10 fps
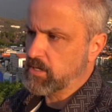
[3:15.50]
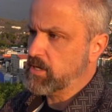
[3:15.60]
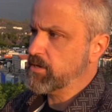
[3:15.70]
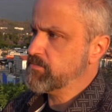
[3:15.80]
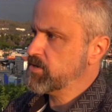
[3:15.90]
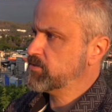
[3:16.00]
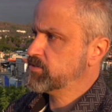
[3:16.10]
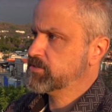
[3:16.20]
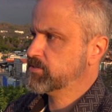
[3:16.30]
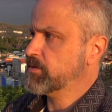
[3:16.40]
Um, there's
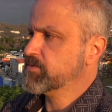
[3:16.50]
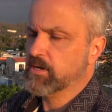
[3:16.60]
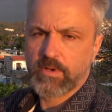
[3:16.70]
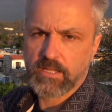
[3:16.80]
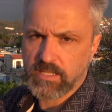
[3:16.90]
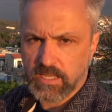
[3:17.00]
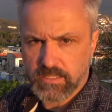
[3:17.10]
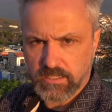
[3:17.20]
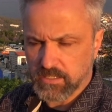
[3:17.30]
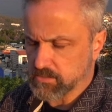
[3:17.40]
something about that
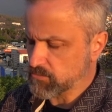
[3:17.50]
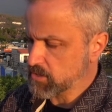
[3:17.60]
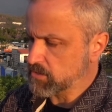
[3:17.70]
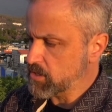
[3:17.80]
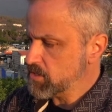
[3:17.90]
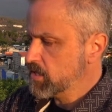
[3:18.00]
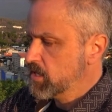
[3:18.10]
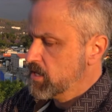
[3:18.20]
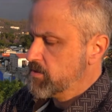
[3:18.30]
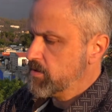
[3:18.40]
that doesn't work at all.
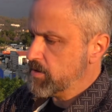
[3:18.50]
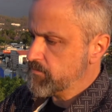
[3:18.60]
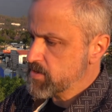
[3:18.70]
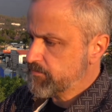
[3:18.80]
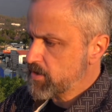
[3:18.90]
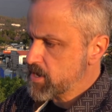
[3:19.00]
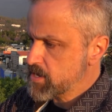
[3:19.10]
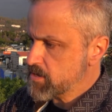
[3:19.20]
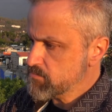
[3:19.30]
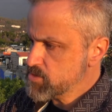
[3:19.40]
Um, if
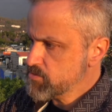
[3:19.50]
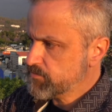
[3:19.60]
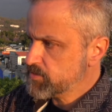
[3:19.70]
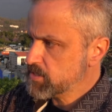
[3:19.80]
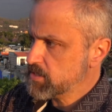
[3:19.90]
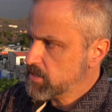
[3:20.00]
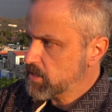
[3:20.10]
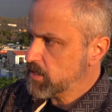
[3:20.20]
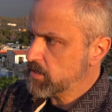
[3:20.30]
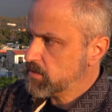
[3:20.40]
I move the,
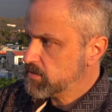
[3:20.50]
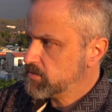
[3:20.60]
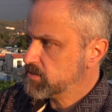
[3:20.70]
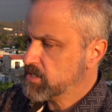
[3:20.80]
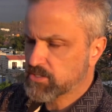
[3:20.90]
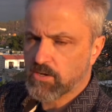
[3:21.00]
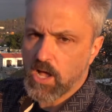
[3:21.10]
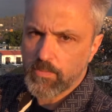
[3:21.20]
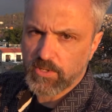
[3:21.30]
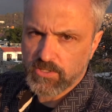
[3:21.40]
uh, the sensor
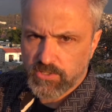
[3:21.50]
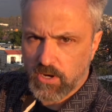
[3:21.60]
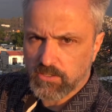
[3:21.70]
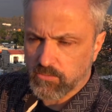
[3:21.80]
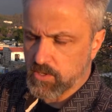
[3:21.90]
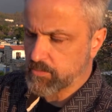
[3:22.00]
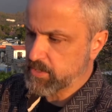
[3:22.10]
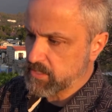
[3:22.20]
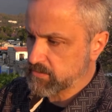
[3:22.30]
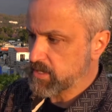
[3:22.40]
up, it'll start to work,
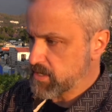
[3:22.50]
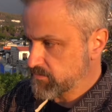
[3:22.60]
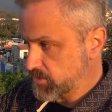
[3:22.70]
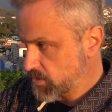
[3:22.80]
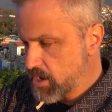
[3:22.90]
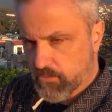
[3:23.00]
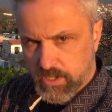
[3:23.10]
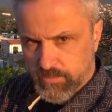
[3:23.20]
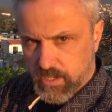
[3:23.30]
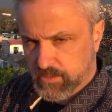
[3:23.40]
but you know, I
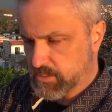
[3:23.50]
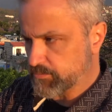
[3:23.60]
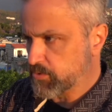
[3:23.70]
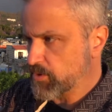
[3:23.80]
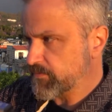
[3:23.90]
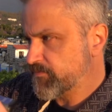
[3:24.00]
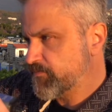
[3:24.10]
want to be able to deploy it